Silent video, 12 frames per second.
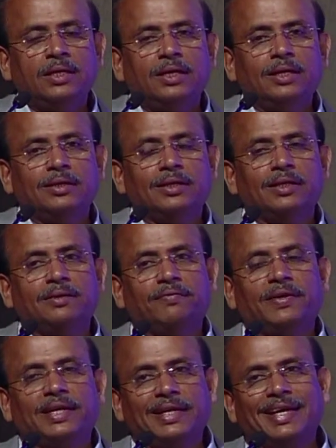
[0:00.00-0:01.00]
The
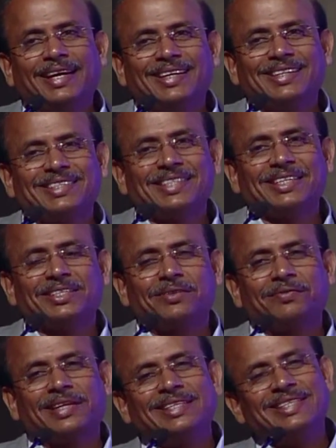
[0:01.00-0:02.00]
flutter characteristics
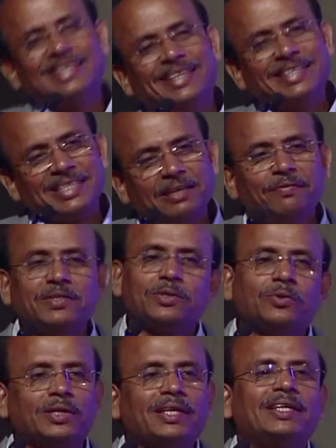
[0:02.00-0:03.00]
of the engine itself is
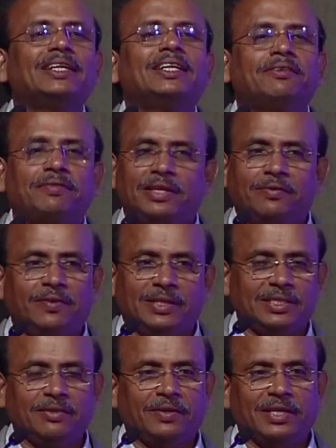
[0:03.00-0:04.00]
looked at in a different way.
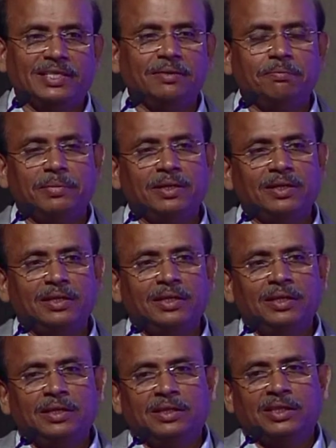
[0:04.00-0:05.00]
See, for example,
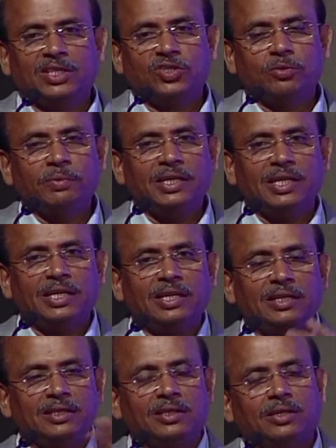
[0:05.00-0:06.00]
the
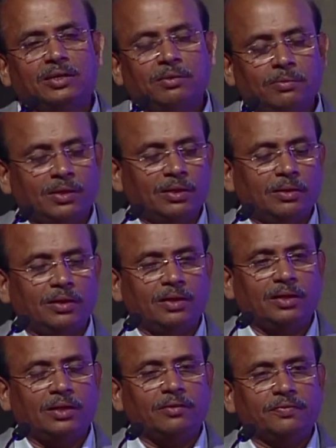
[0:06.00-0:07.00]
geometry
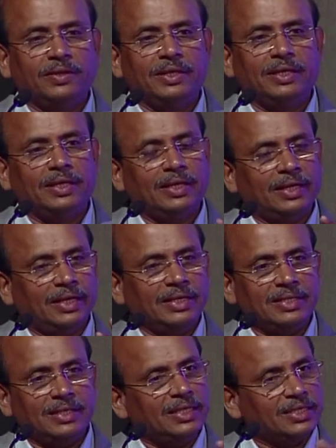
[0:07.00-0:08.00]
of the
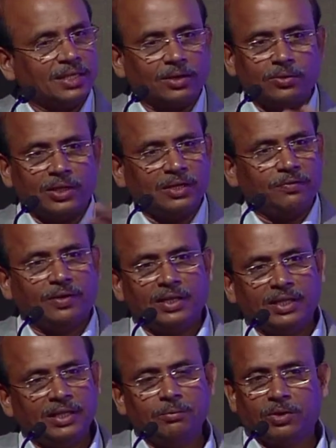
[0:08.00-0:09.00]
engine is accounted for
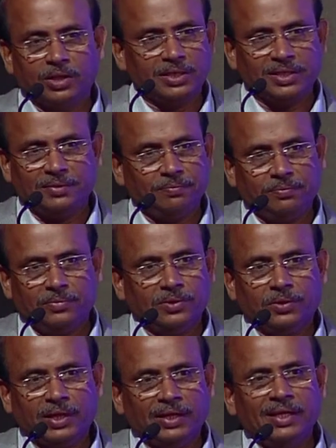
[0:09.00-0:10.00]
in the models.
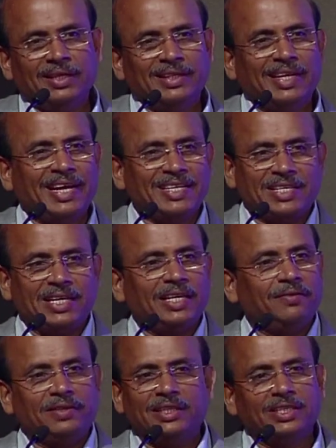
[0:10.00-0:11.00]
Okay, the nacelle,
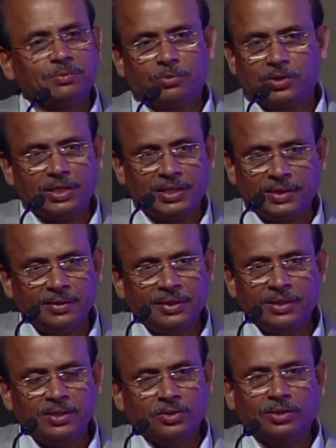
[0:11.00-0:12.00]
everything is modeled.
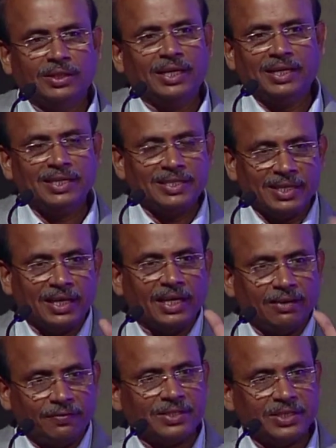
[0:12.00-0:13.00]
So that
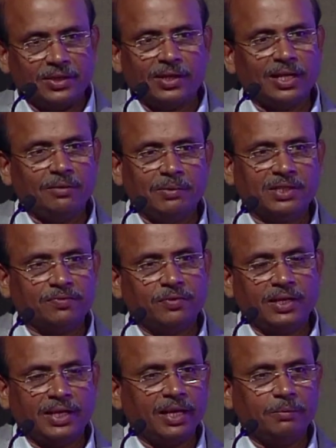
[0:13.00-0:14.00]
generally affects the
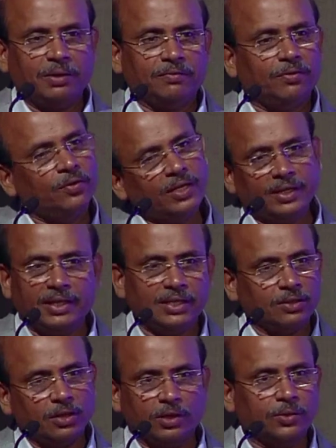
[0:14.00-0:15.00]
aerodynamic flow, and that
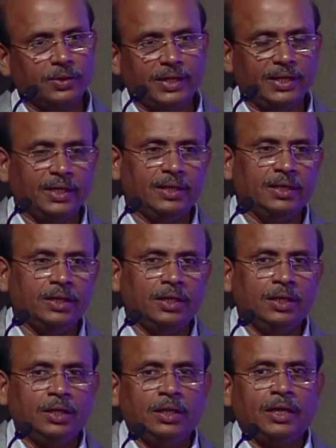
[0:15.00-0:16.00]
is all accounted.
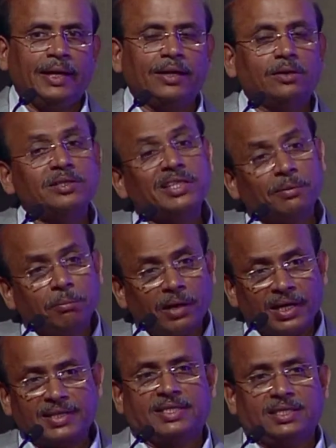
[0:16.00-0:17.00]
And also the
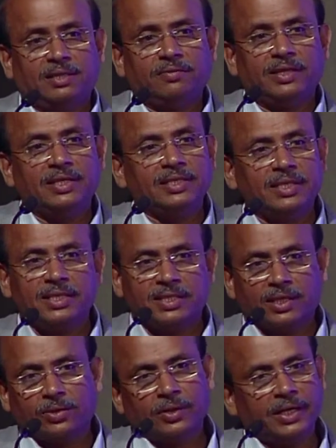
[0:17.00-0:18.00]
mass of the engine is
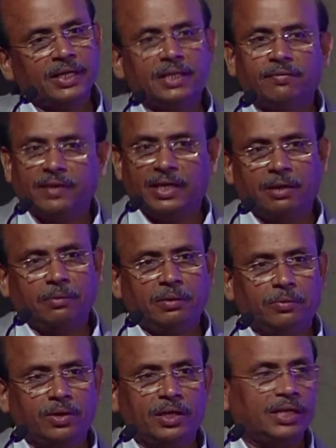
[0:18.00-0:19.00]
accounted in the finite element
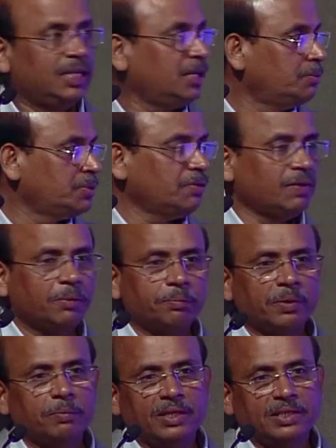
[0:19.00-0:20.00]
model in terms of
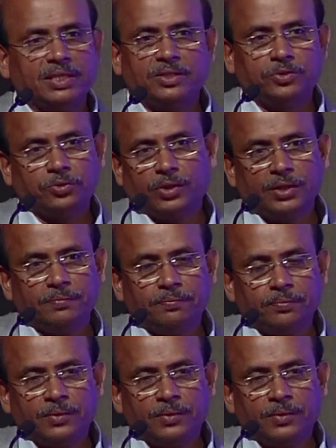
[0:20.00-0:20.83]
lumped mass and so on.